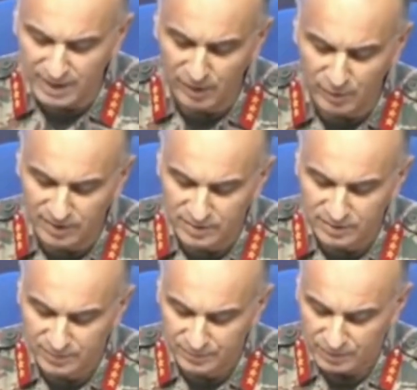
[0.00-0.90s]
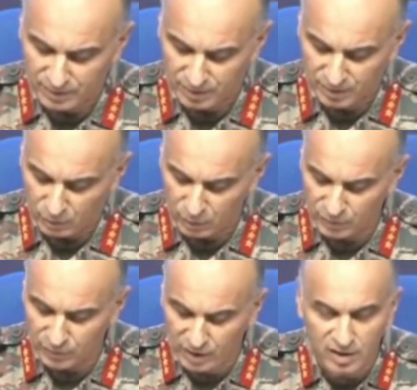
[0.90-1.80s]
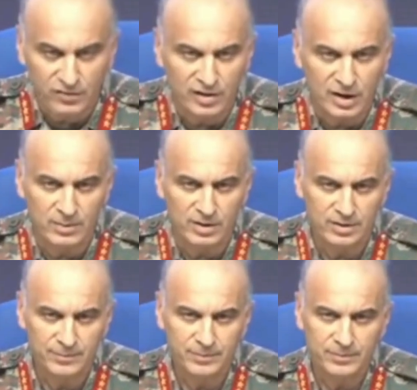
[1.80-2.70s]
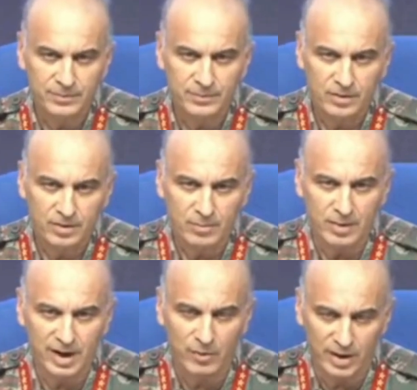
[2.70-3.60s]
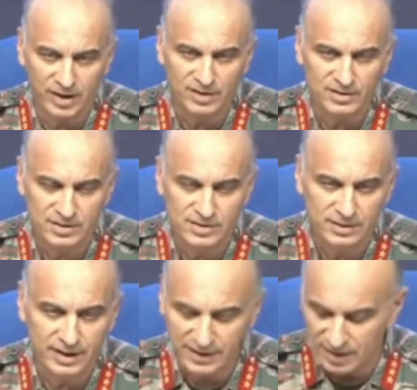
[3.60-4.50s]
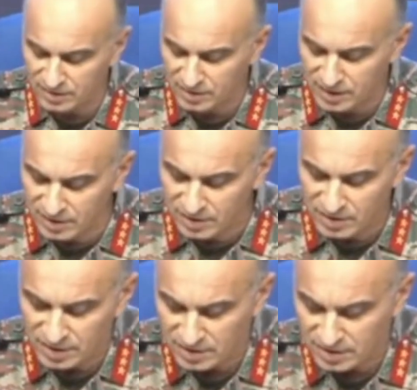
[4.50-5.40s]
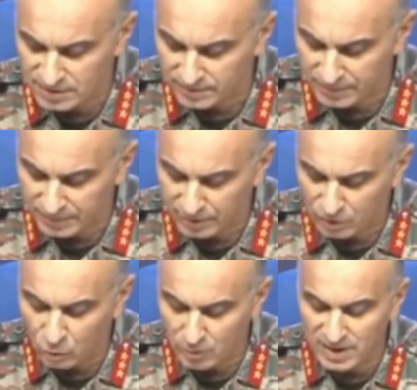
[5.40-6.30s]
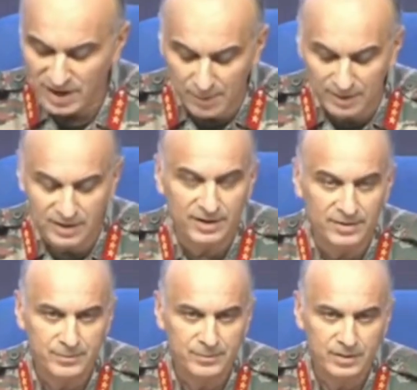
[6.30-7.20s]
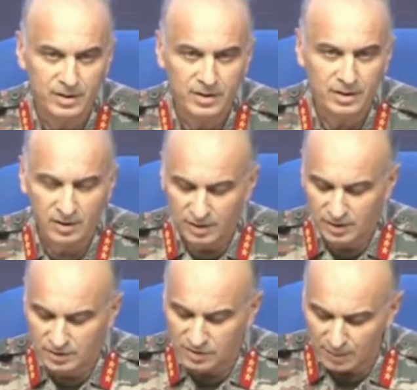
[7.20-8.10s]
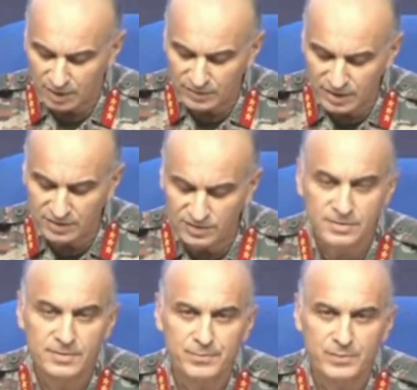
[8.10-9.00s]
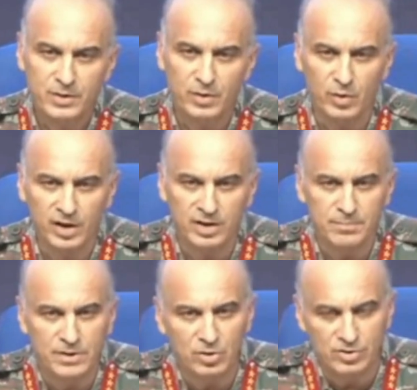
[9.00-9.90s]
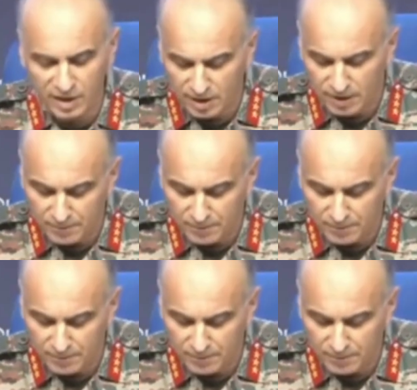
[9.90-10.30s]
with, which were confirmed by our various intelligence agencies to be inhabited. Some of these were in POJK,